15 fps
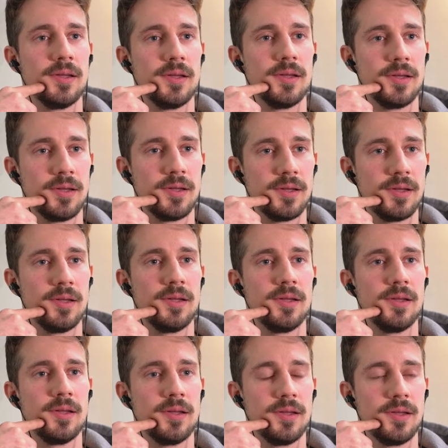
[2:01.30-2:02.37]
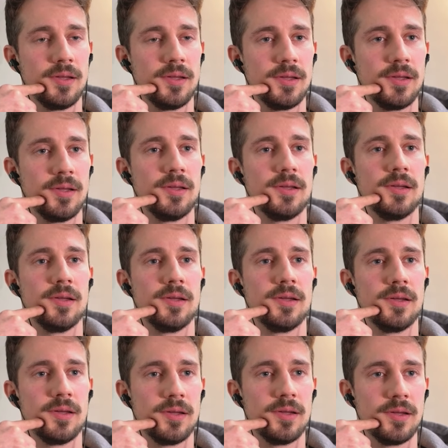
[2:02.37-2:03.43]

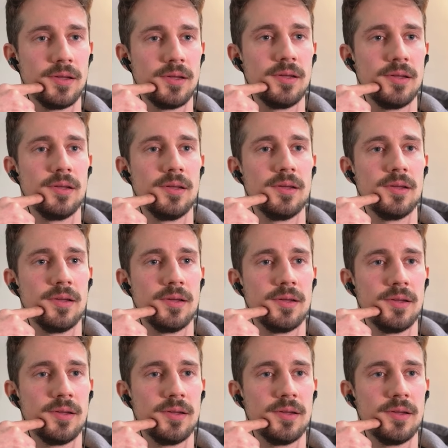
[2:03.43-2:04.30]
The person shown says nothing.